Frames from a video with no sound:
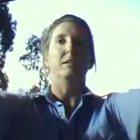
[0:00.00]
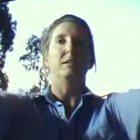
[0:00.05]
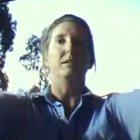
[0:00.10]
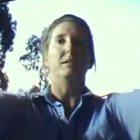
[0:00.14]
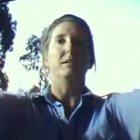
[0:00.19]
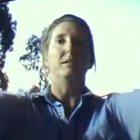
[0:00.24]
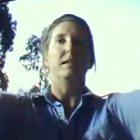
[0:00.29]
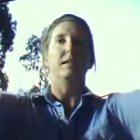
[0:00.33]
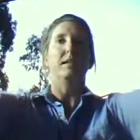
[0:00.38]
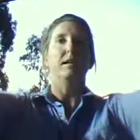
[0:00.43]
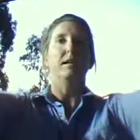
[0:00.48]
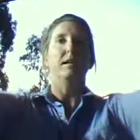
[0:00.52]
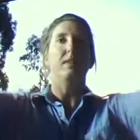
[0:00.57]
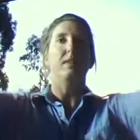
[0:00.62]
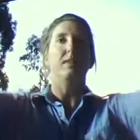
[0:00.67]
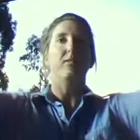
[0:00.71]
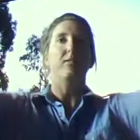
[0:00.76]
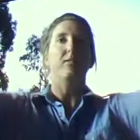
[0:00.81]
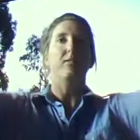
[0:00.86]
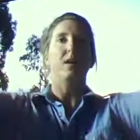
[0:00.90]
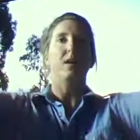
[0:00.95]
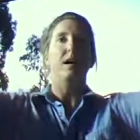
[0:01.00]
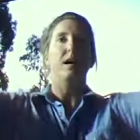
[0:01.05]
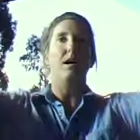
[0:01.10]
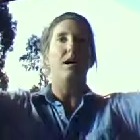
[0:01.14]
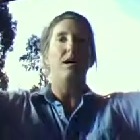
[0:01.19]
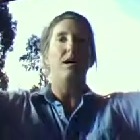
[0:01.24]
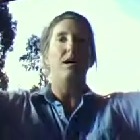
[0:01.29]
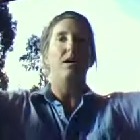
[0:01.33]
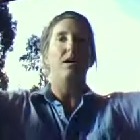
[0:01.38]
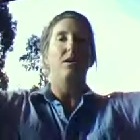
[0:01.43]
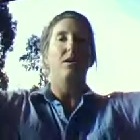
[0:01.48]
see how
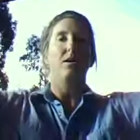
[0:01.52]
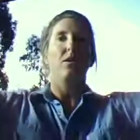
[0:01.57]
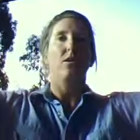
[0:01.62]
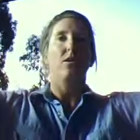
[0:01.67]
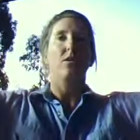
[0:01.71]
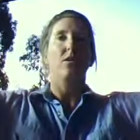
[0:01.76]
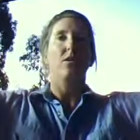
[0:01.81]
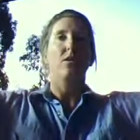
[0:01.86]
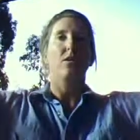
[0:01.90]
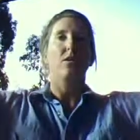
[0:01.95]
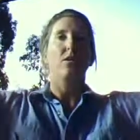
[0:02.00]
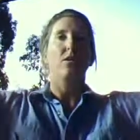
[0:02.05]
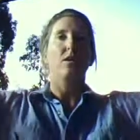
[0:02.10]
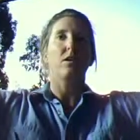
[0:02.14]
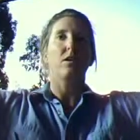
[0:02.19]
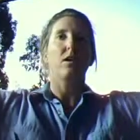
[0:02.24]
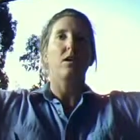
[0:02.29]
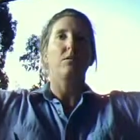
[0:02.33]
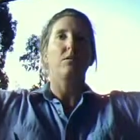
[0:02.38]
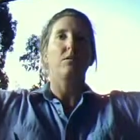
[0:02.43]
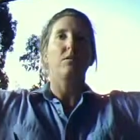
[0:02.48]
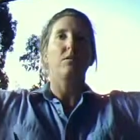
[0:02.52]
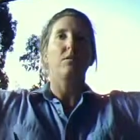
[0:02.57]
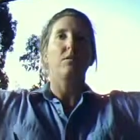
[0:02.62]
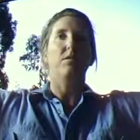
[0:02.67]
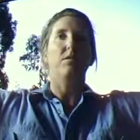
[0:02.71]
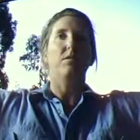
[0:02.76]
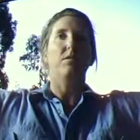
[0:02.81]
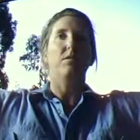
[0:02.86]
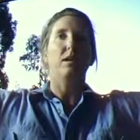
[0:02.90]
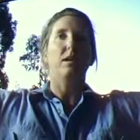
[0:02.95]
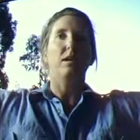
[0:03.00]
far you can go with your
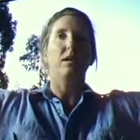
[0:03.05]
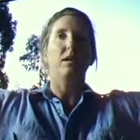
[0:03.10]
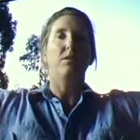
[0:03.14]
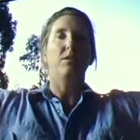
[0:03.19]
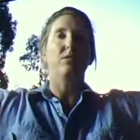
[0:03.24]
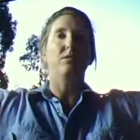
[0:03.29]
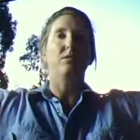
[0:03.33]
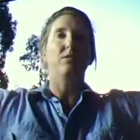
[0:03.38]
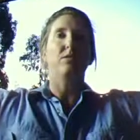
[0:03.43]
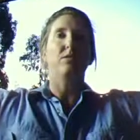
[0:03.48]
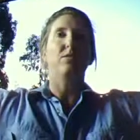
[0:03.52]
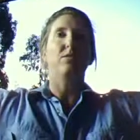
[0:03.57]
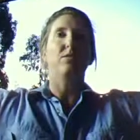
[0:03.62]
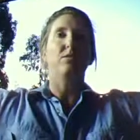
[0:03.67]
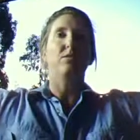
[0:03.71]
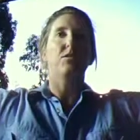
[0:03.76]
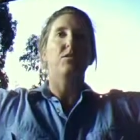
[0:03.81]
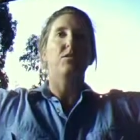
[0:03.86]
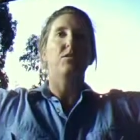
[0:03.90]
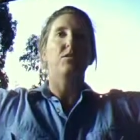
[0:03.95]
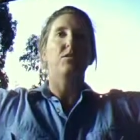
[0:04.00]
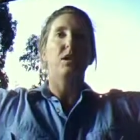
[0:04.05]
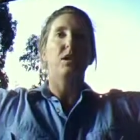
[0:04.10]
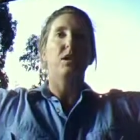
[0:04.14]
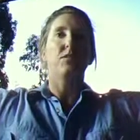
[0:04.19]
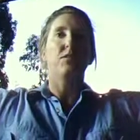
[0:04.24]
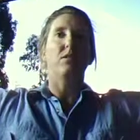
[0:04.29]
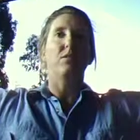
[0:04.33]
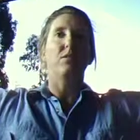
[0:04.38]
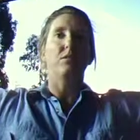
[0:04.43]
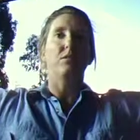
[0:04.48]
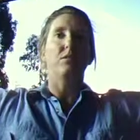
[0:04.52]
fingers but still see
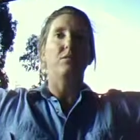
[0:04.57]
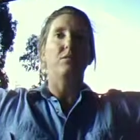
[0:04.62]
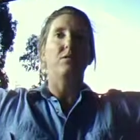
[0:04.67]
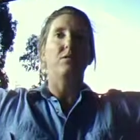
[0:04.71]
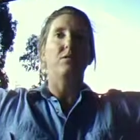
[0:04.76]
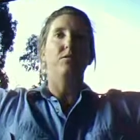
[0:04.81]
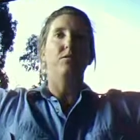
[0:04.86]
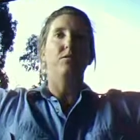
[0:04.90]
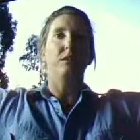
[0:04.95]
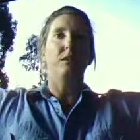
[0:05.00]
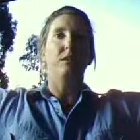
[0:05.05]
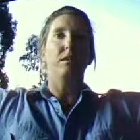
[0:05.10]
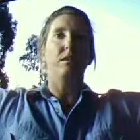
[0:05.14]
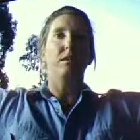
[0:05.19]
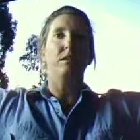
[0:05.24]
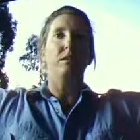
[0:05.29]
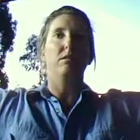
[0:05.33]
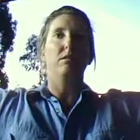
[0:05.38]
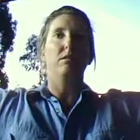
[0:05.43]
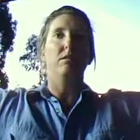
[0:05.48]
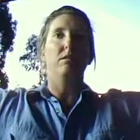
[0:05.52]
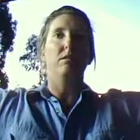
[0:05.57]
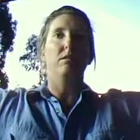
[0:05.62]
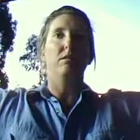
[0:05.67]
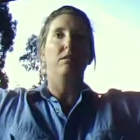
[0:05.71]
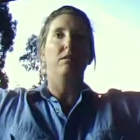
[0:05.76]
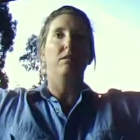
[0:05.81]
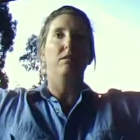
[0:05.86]
the top of your fingers.